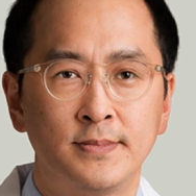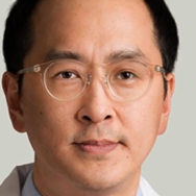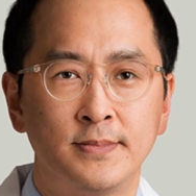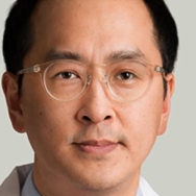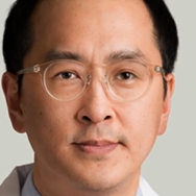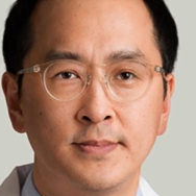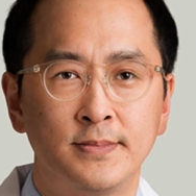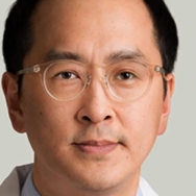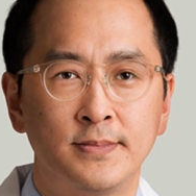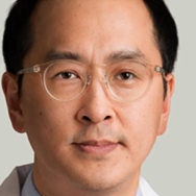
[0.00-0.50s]

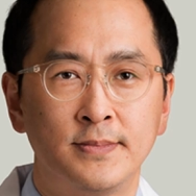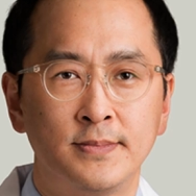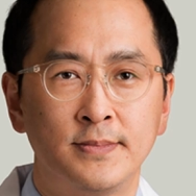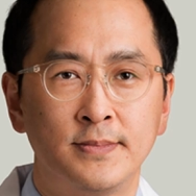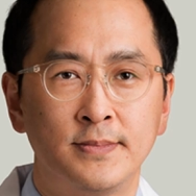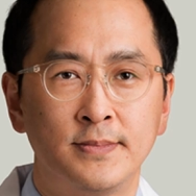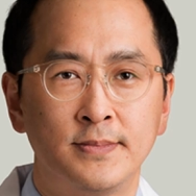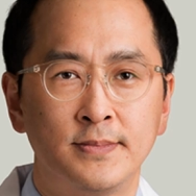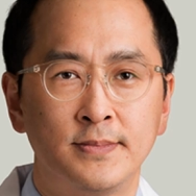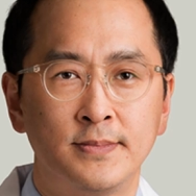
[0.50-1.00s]

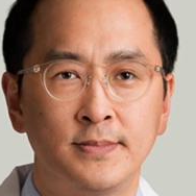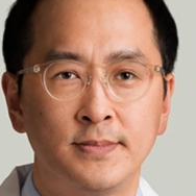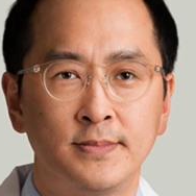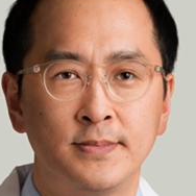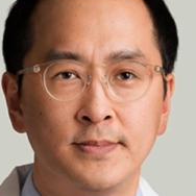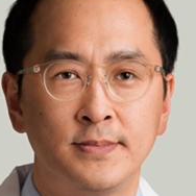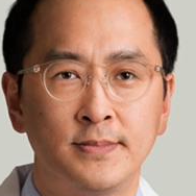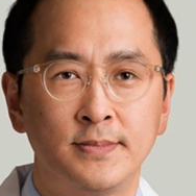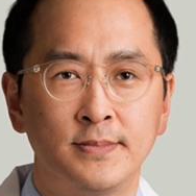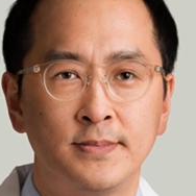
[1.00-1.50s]

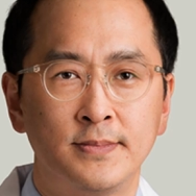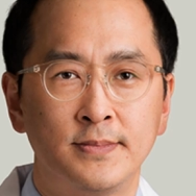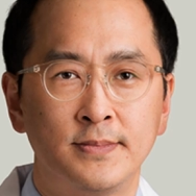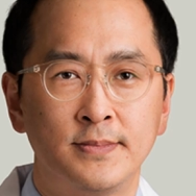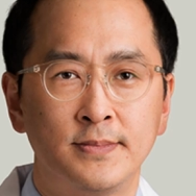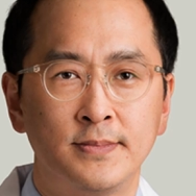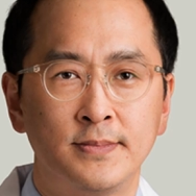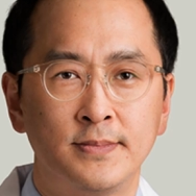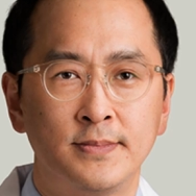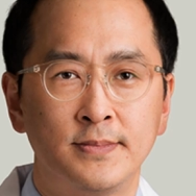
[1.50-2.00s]

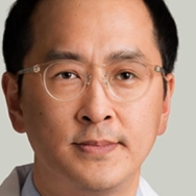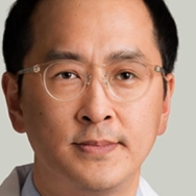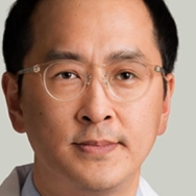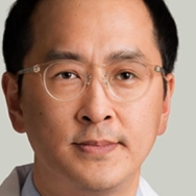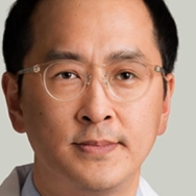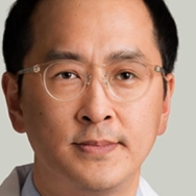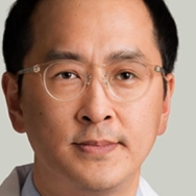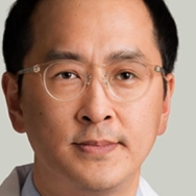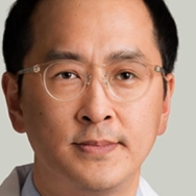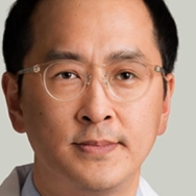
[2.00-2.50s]

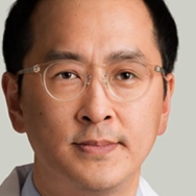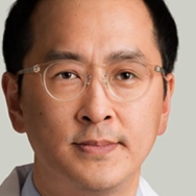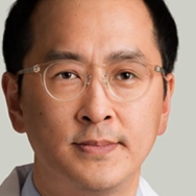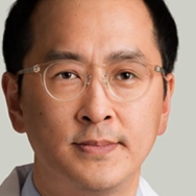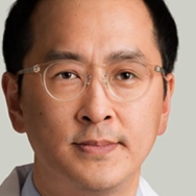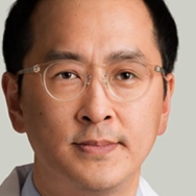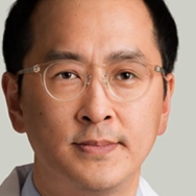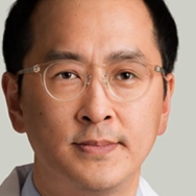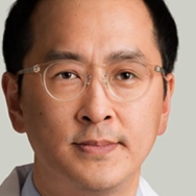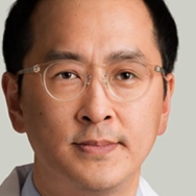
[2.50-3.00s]

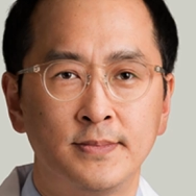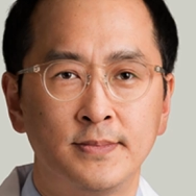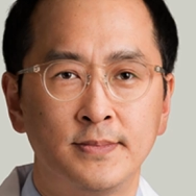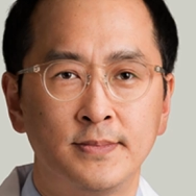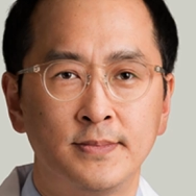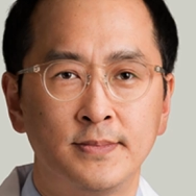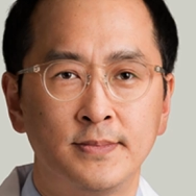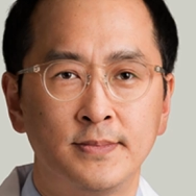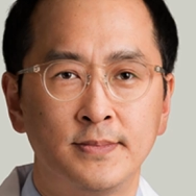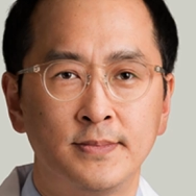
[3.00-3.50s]

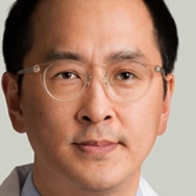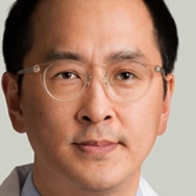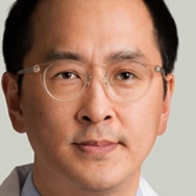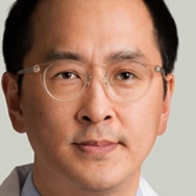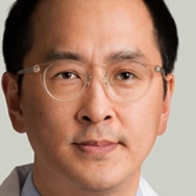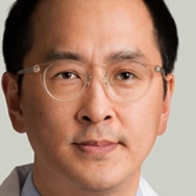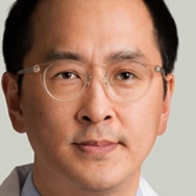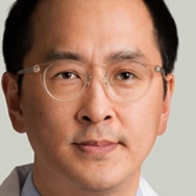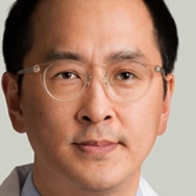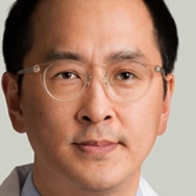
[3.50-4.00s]

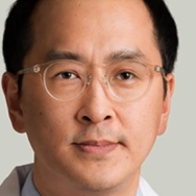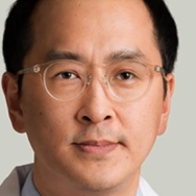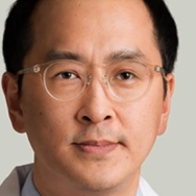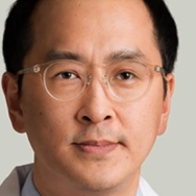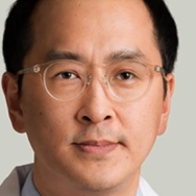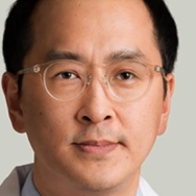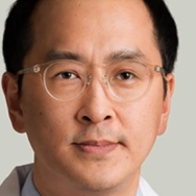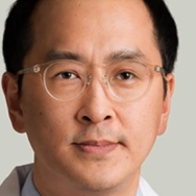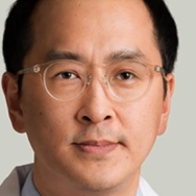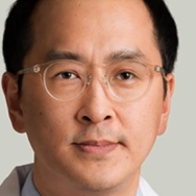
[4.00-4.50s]

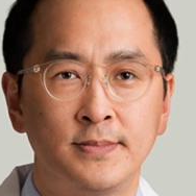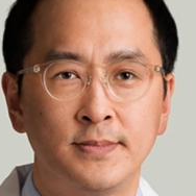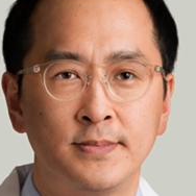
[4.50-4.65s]
The face doesn't move, so there is nothing to read.